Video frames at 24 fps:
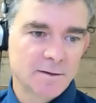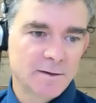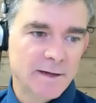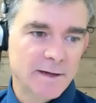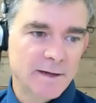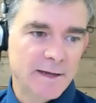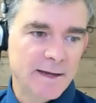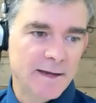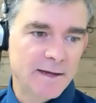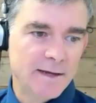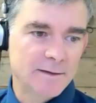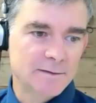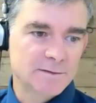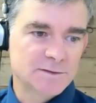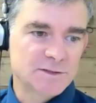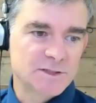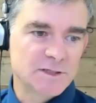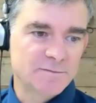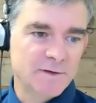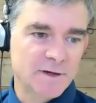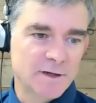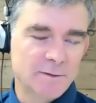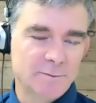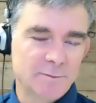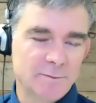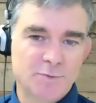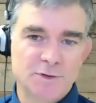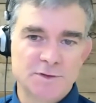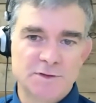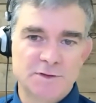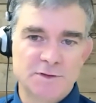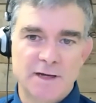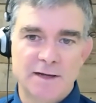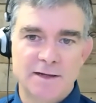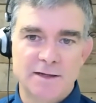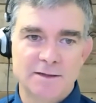and see if I can put
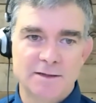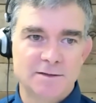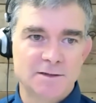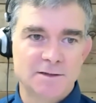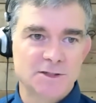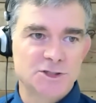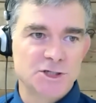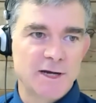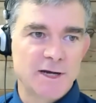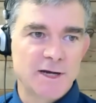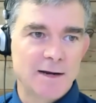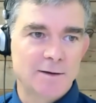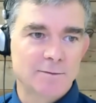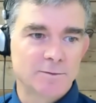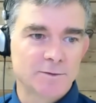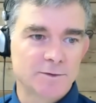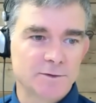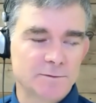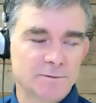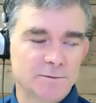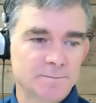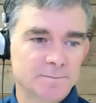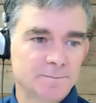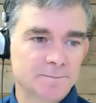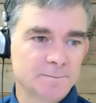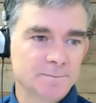that in the chat room.